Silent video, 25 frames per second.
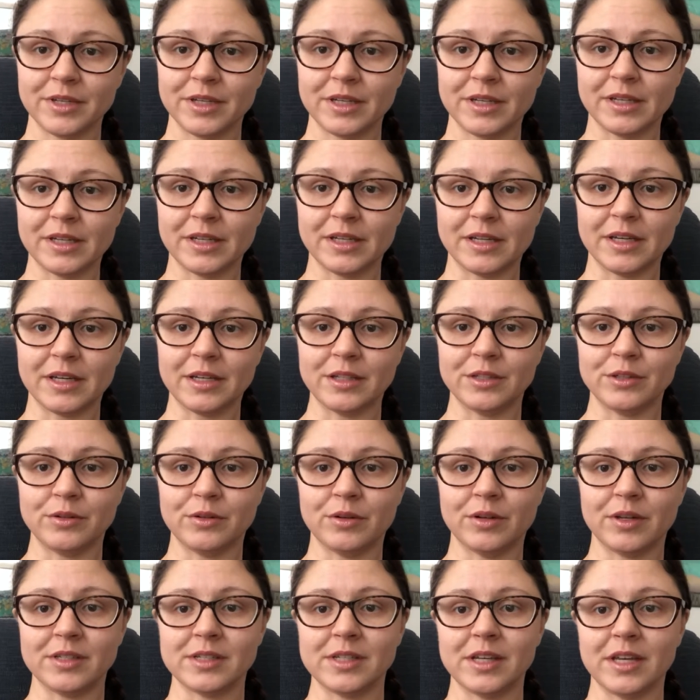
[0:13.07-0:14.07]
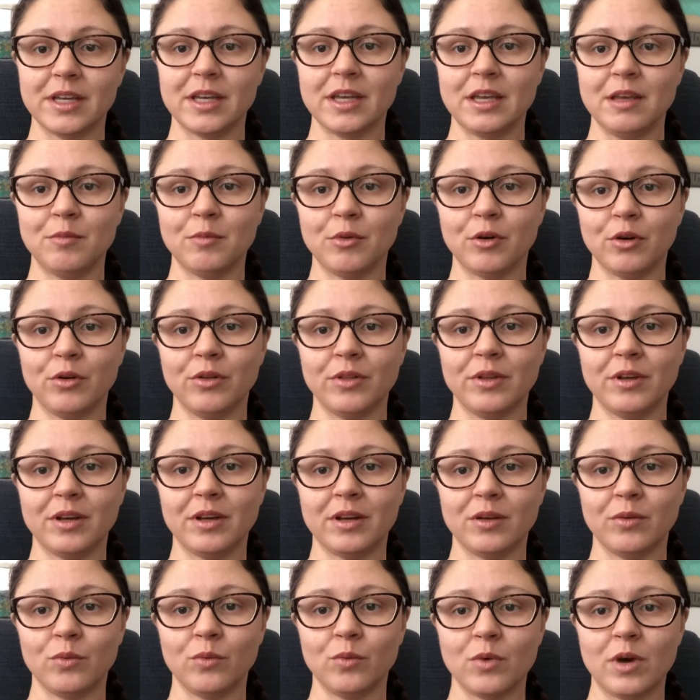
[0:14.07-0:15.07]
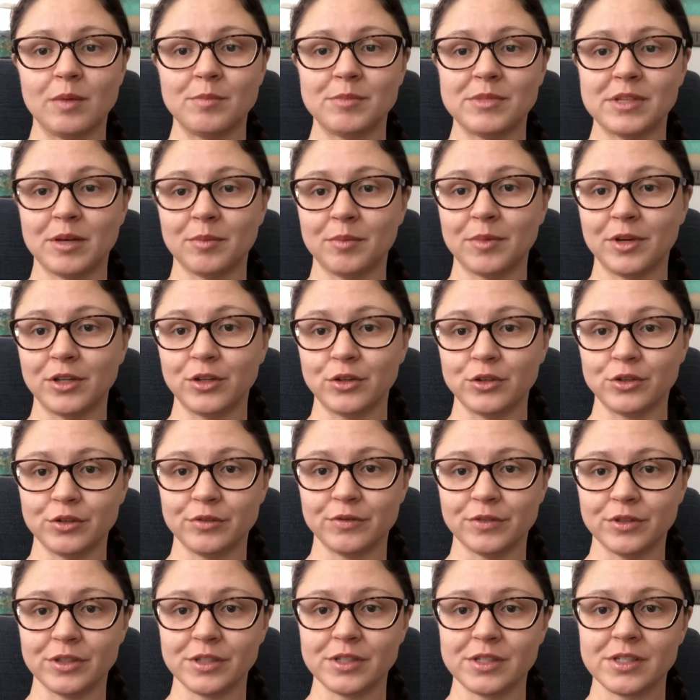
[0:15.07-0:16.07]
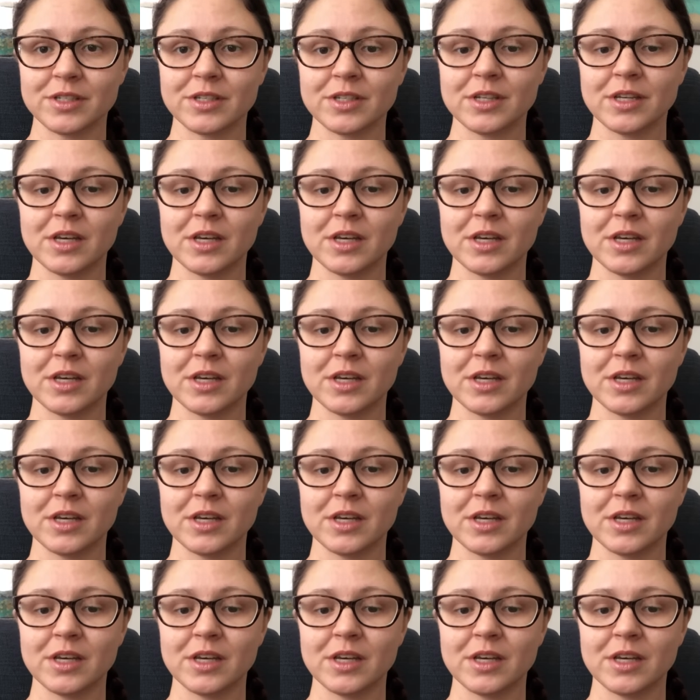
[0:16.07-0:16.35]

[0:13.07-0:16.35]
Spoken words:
and I do not take chemo that wipes out my neutrophils.